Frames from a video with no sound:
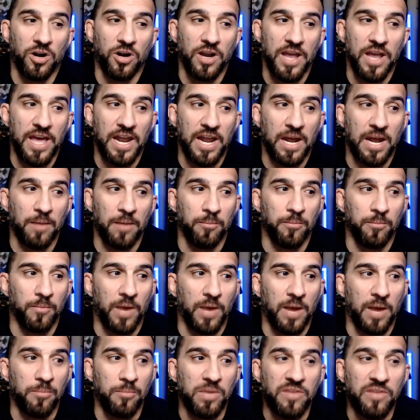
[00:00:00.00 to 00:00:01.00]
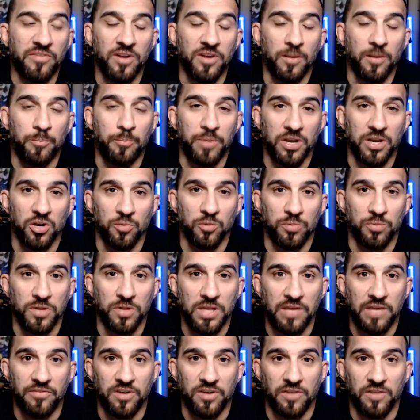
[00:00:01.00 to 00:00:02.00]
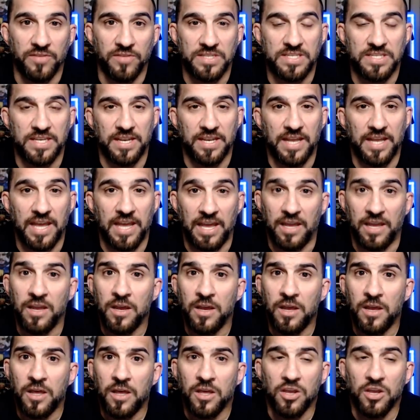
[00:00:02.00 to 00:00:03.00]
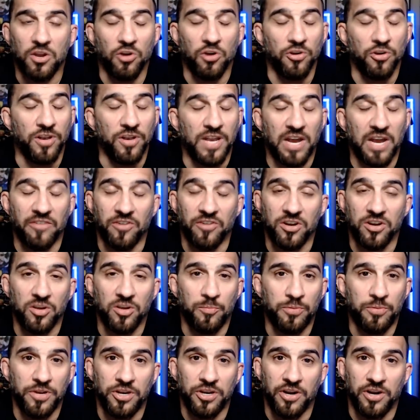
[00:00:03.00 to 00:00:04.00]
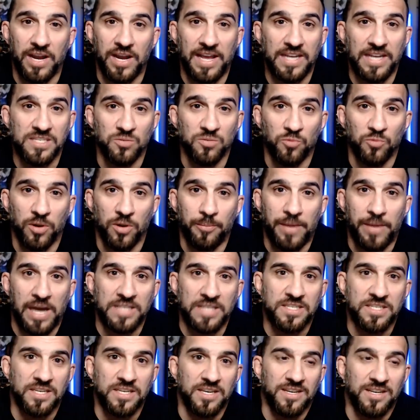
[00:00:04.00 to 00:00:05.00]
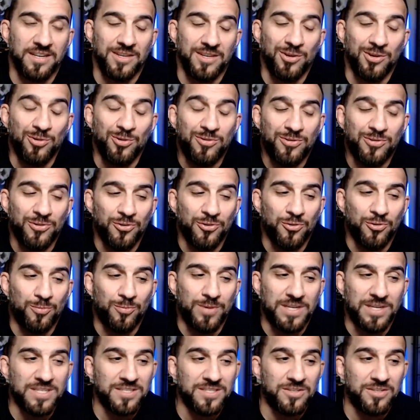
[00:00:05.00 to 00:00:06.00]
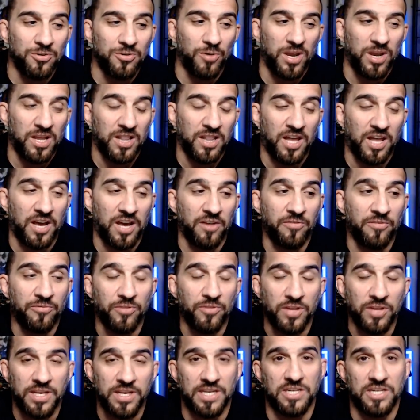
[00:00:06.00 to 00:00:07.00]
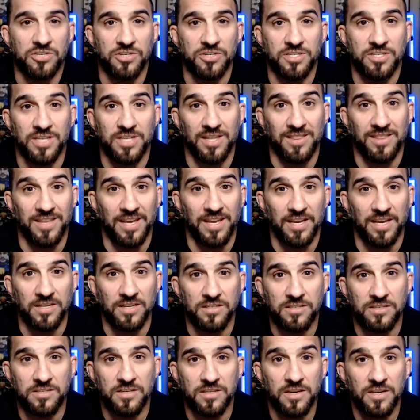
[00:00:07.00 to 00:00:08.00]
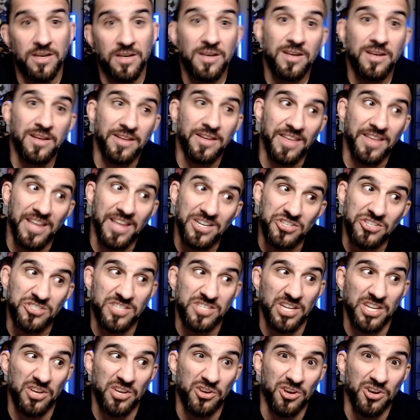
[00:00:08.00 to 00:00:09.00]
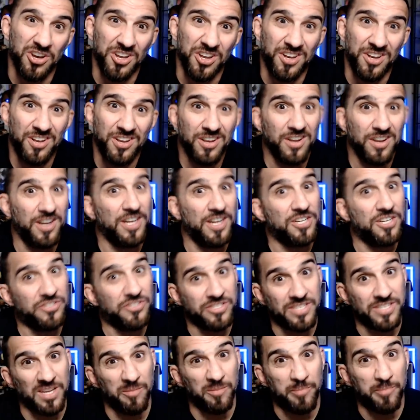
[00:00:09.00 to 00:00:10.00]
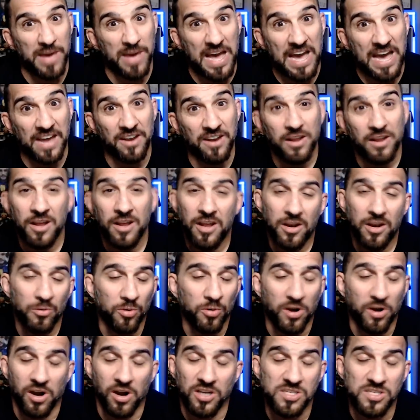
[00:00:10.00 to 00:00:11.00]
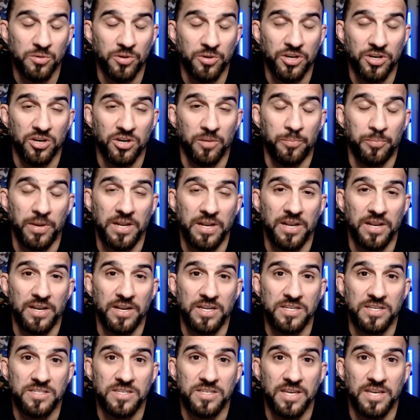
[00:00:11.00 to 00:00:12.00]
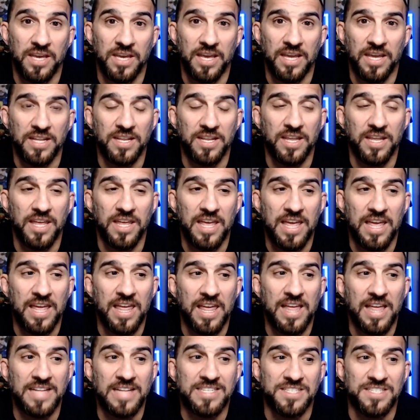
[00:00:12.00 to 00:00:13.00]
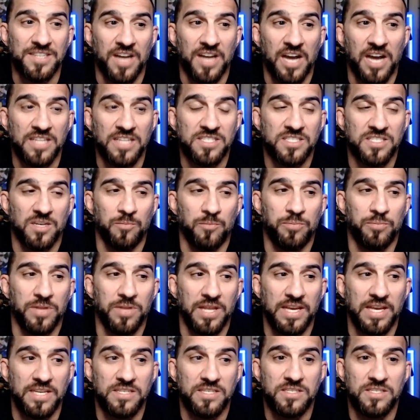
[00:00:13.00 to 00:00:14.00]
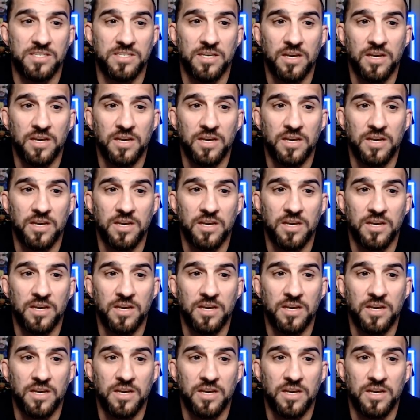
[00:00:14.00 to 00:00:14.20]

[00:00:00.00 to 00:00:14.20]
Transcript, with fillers: and i'm i'm even a bigger believer of it today you know, you never could put your eggs in one basket. YouTube is doing a lot of really interesting things, interesting good, interesting bad. Regardless of what your opinion is, it, it it's not some place.